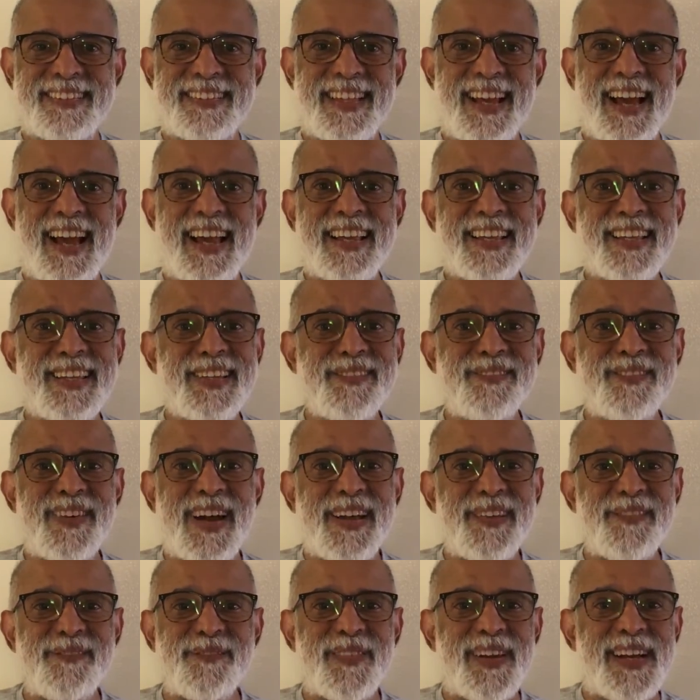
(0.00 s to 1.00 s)
Thank you,
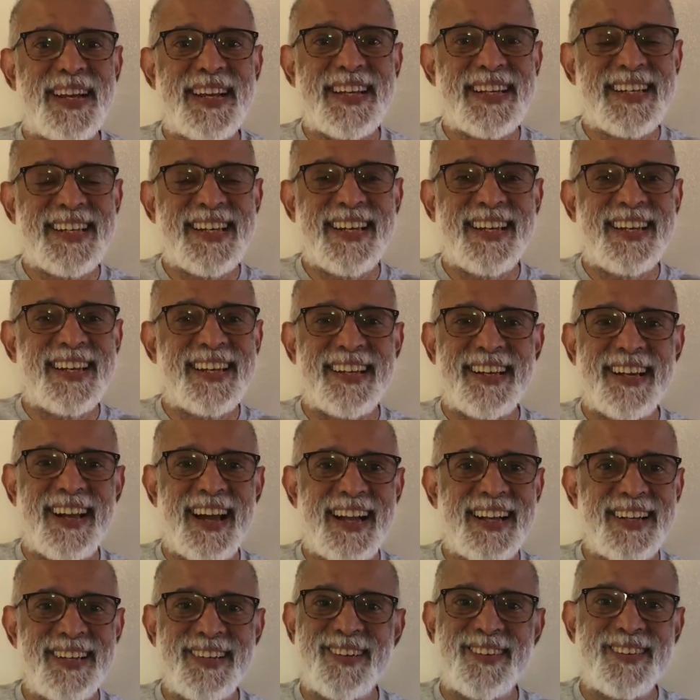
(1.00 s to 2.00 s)
my patient.
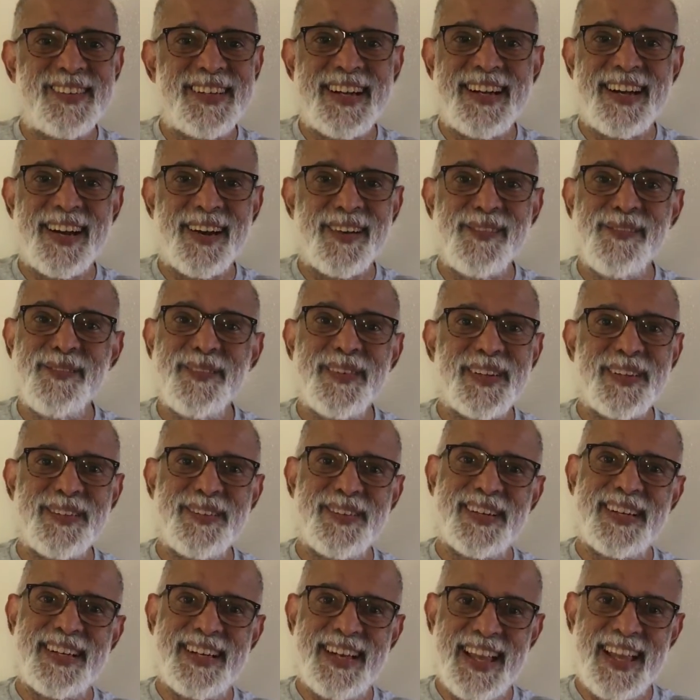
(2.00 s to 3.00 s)
I don't remember
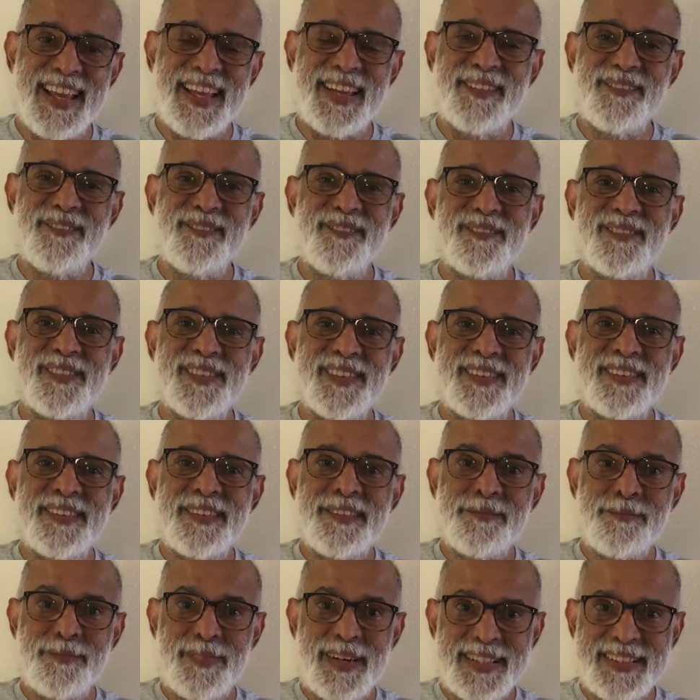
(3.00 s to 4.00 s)
your name,
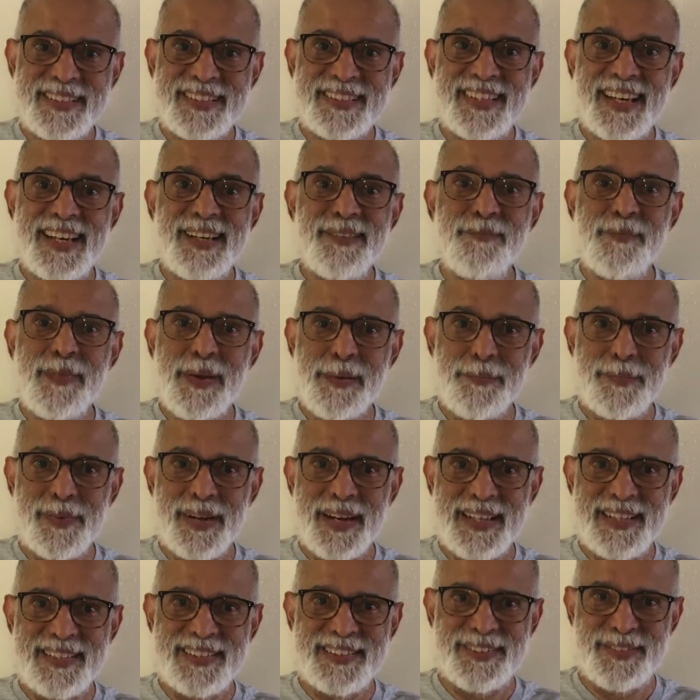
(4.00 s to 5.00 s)
but still
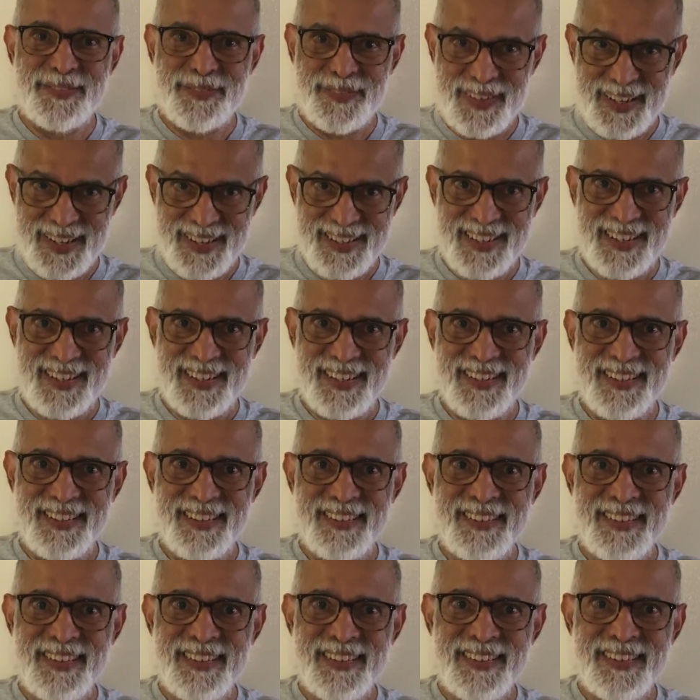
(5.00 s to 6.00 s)
memory is fresh.
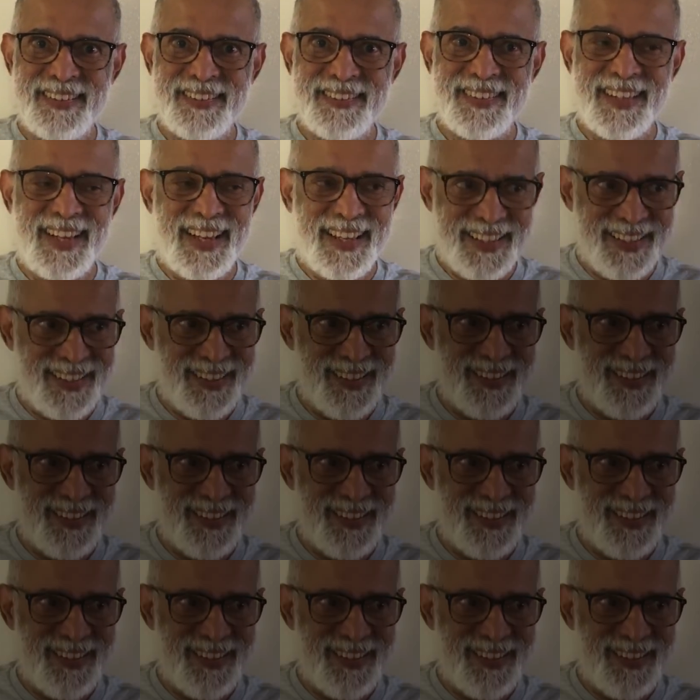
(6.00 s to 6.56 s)
Thank